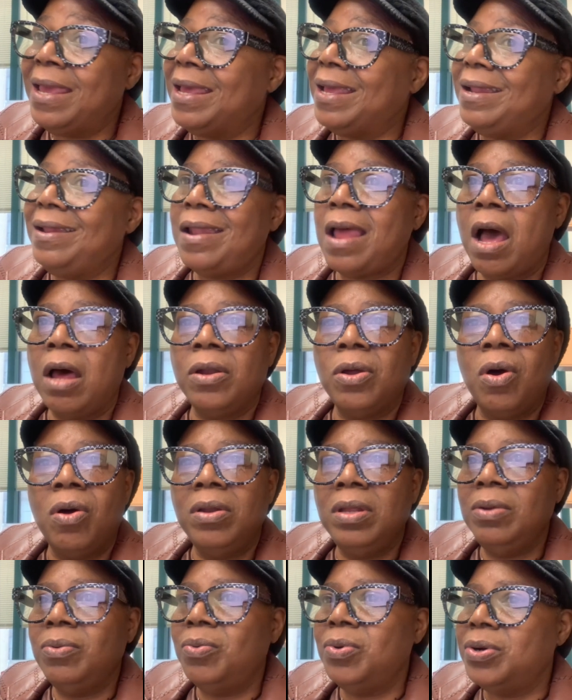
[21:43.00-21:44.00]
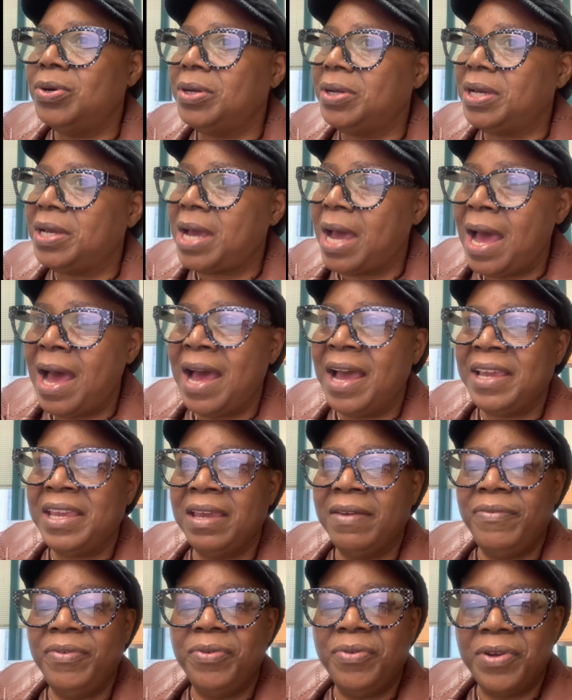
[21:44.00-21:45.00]
Not only will God
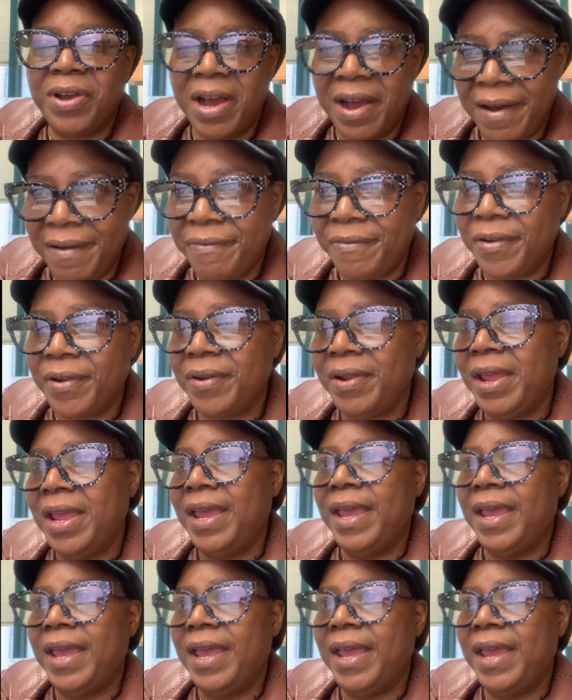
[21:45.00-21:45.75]
give you comfort